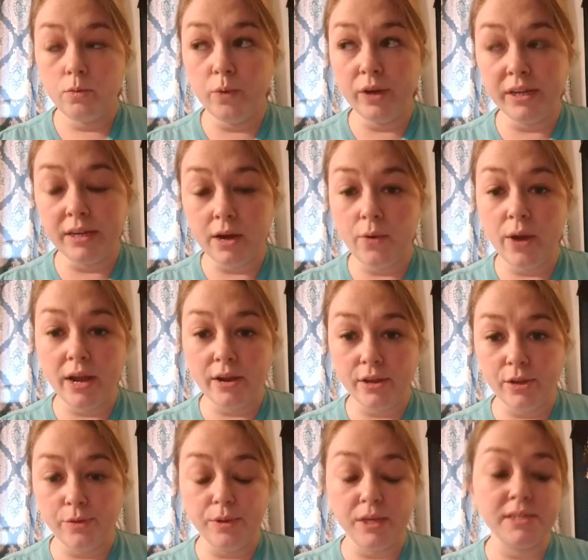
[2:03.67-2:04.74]
window air
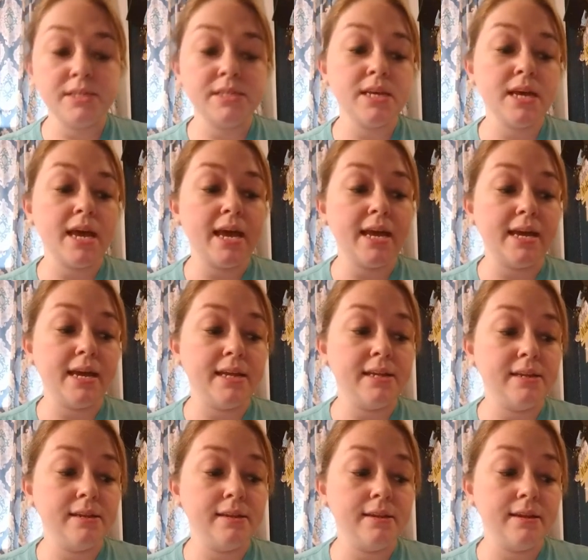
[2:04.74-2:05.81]
units,
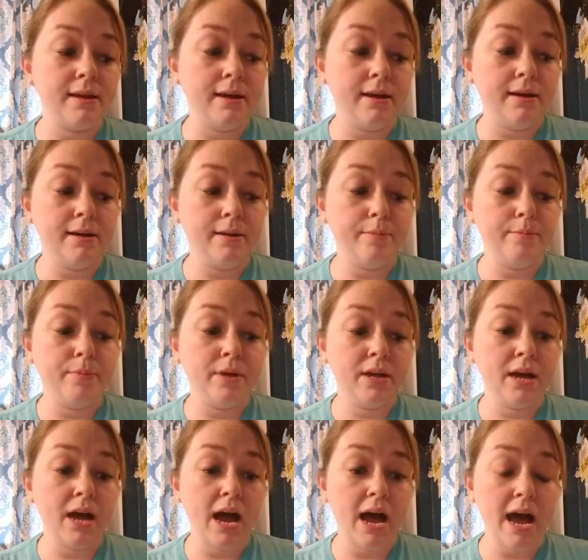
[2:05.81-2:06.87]
and um,
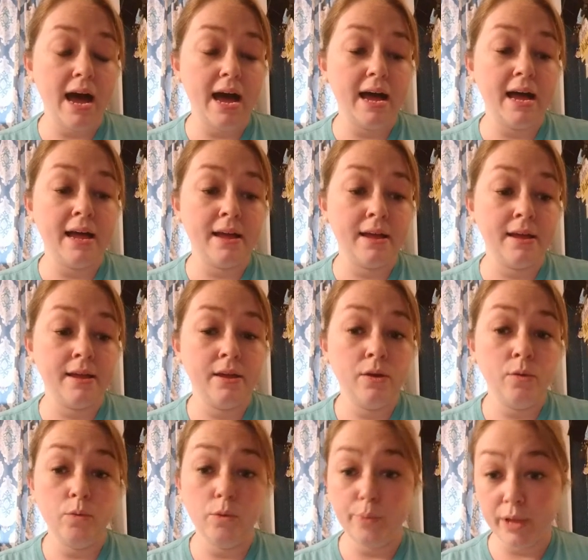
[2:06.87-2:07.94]
I
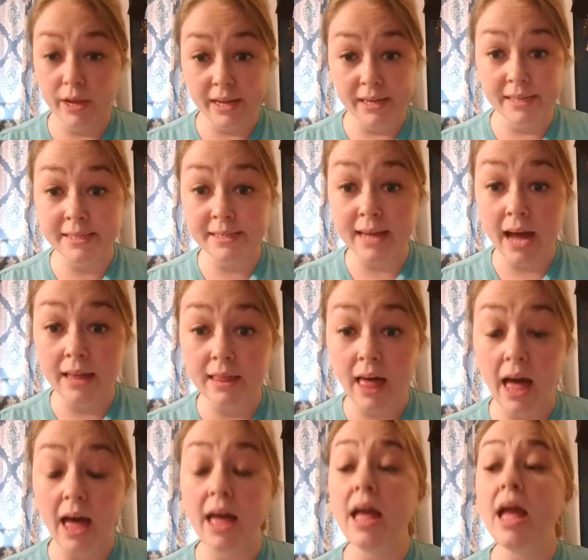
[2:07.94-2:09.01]
will plug in his night
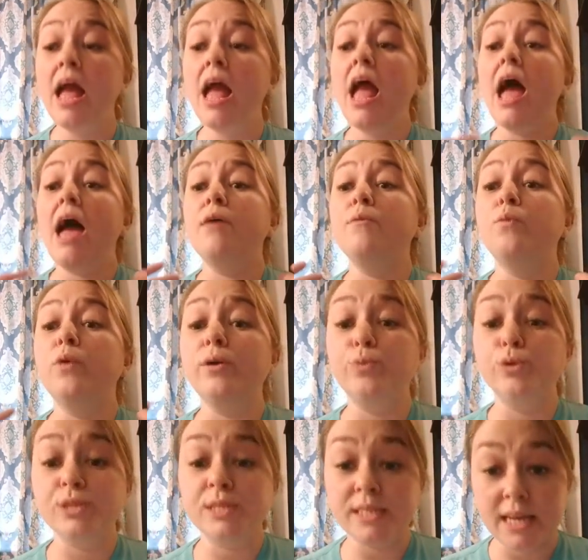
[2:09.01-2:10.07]
light, and we
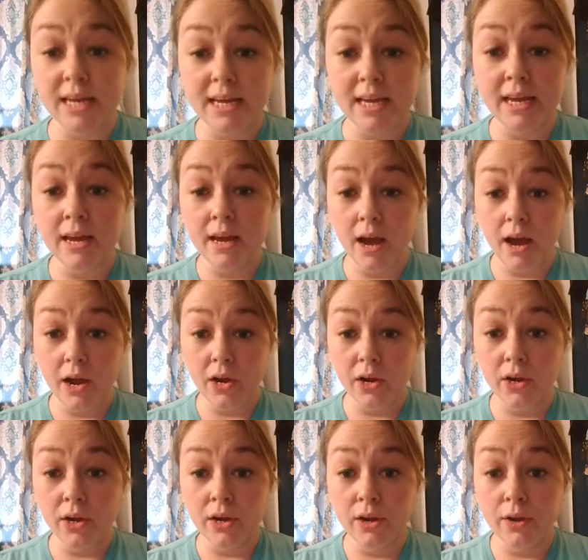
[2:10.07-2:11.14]
will sing
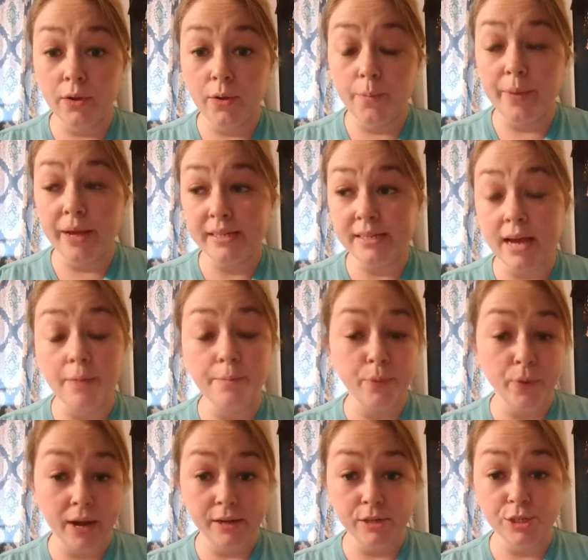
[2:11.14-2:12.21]
our bedtime
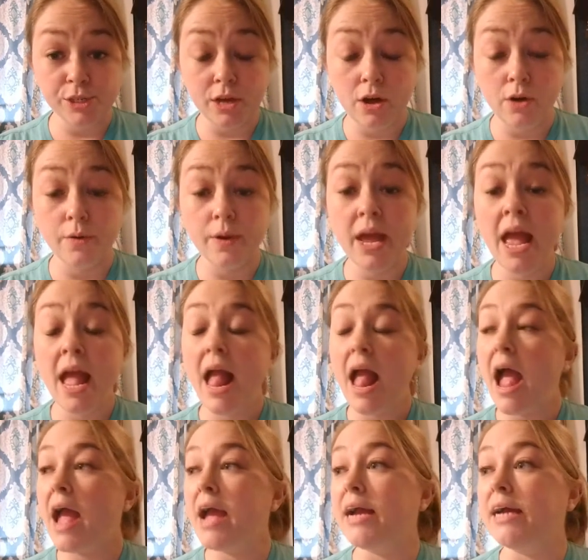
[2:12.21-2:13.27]
prayer song
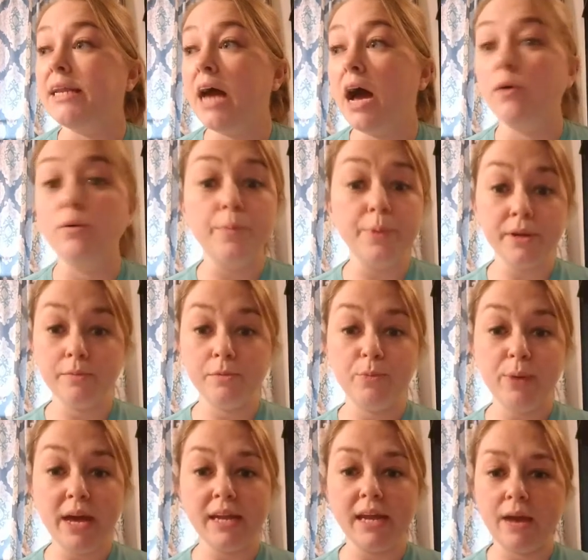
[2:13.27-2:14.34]
and I will put him to
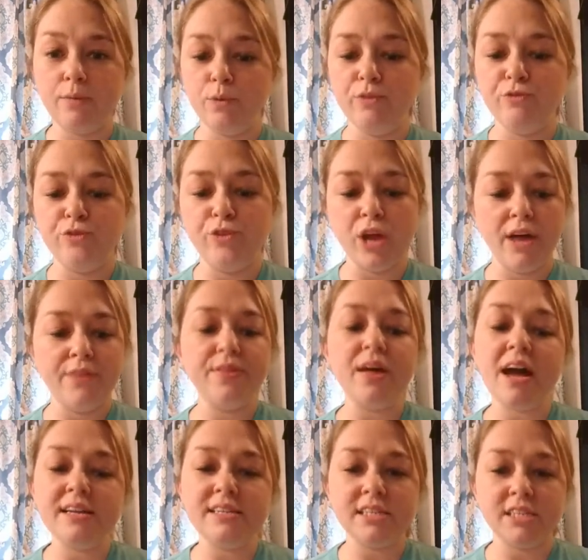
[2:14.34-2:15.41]
bed and we've done
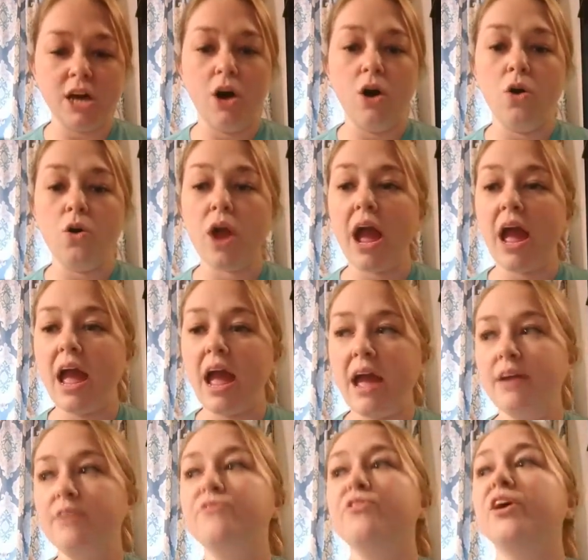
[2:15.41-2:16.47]
that song
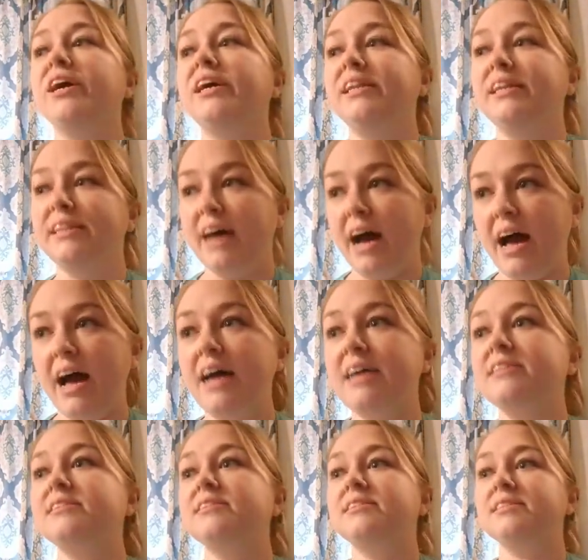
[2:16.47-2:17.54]
every
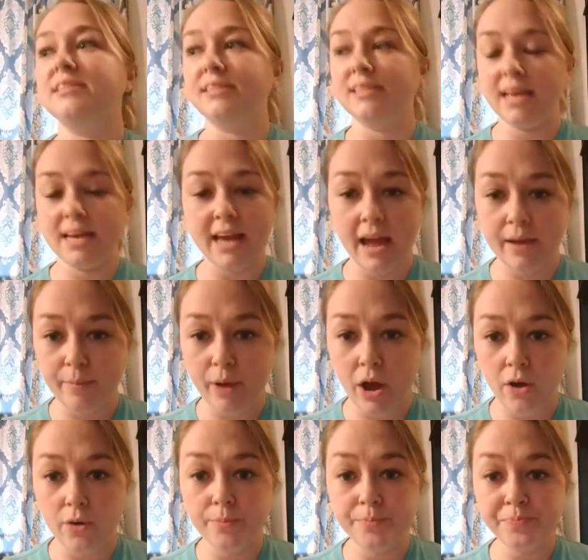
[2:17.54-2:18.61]
night since he came
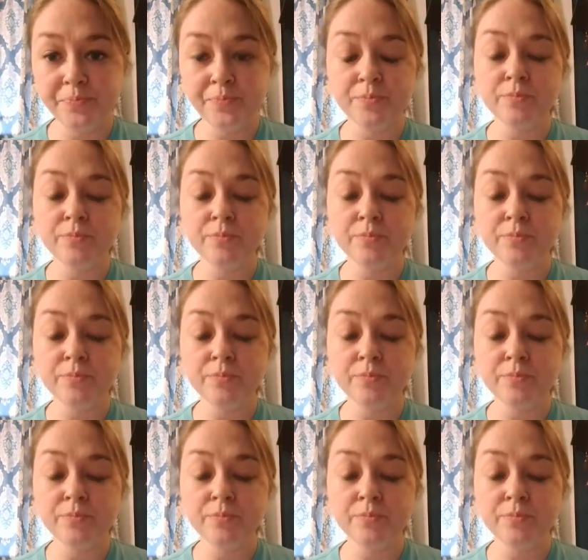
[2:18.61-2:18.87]
home